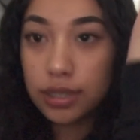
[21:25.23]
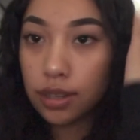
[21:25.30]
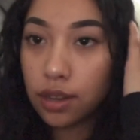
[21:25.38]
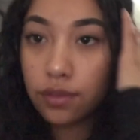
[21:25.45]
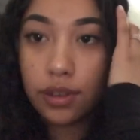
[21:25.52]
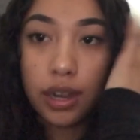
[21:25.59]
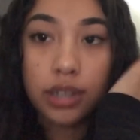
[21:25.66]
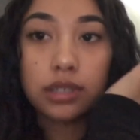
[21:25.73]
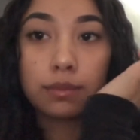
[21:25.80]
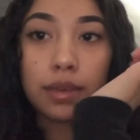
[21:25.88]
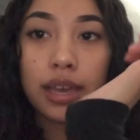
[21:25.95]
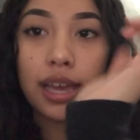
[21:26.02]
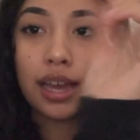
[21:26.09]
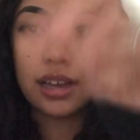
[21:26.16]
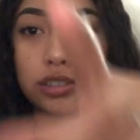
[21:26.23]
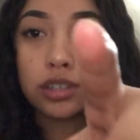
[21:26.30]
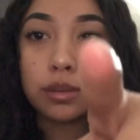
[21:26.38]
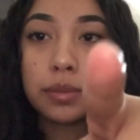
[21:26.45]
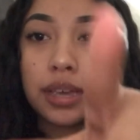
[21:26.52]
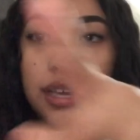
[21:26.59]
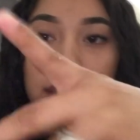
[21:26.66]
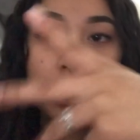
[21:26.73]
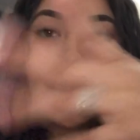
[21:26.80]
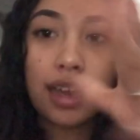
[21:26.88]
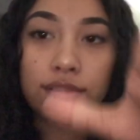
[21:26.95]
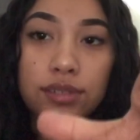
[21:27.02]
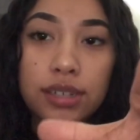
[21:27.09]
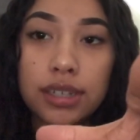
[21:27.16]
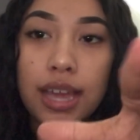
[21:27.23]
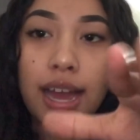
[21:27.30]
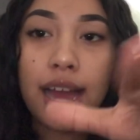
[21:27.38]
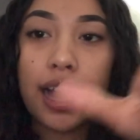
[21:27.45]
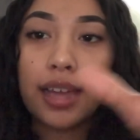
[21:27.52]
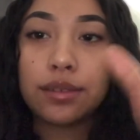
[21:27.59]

so I forgot to make an outro because after that,